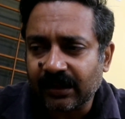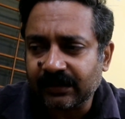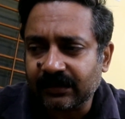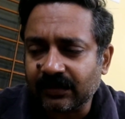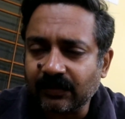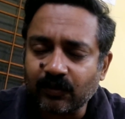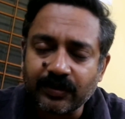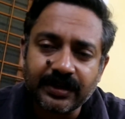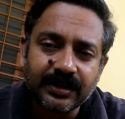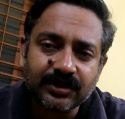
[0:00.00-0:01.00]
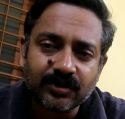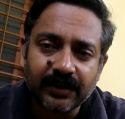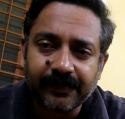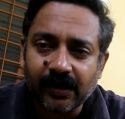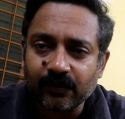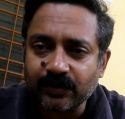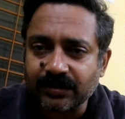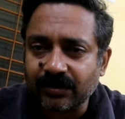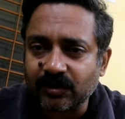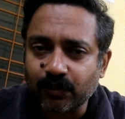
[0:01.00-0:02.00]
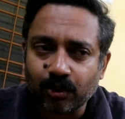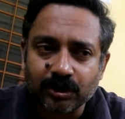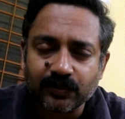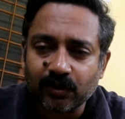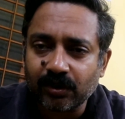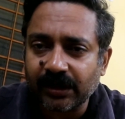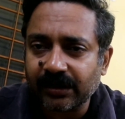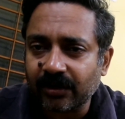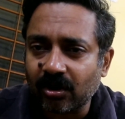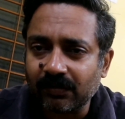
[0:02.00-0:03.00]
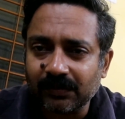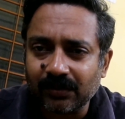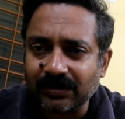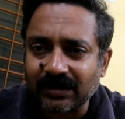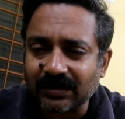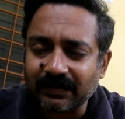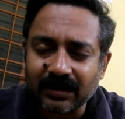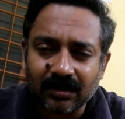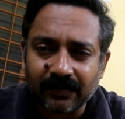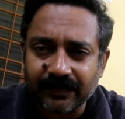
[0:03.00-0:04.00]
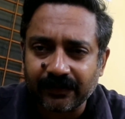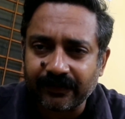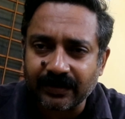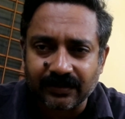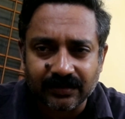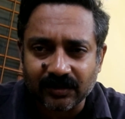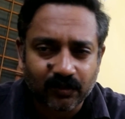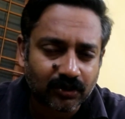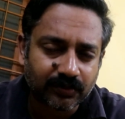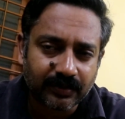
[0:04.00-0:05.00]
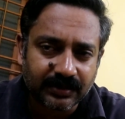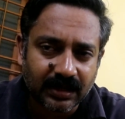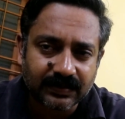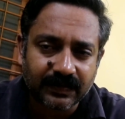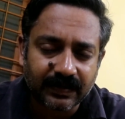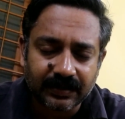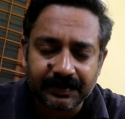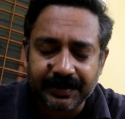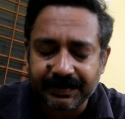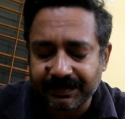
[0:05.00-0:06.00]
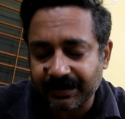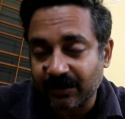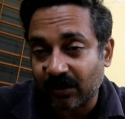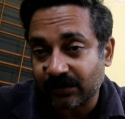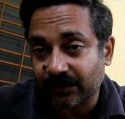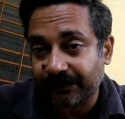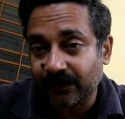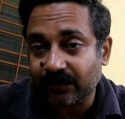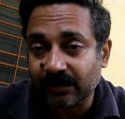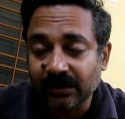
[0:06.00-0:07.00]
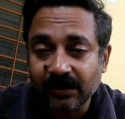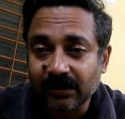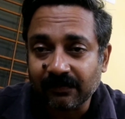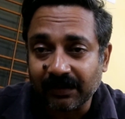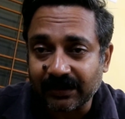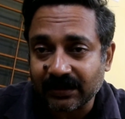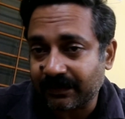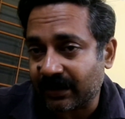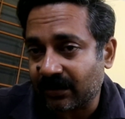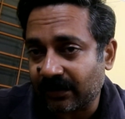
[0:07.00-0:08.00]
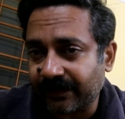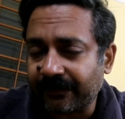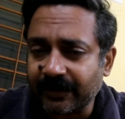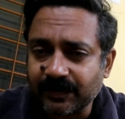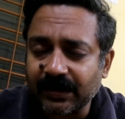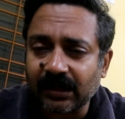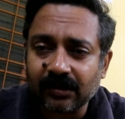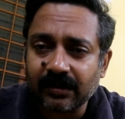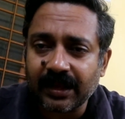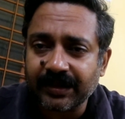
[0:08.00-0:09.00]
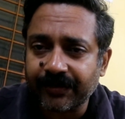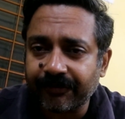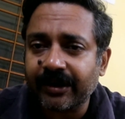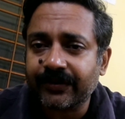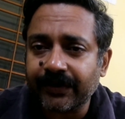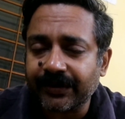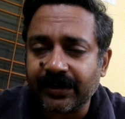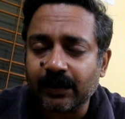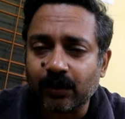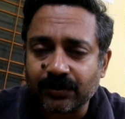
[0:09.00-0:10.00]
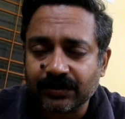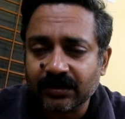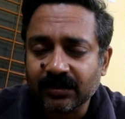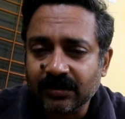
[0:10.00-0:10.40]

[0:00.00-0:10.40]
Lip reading: And only issue I found was sports mode, and the normal mode doesn't make a lot of difference. Sports mode does drink lots of fuel, but doesn't make a lot of difference. But other than that, a great gearbox.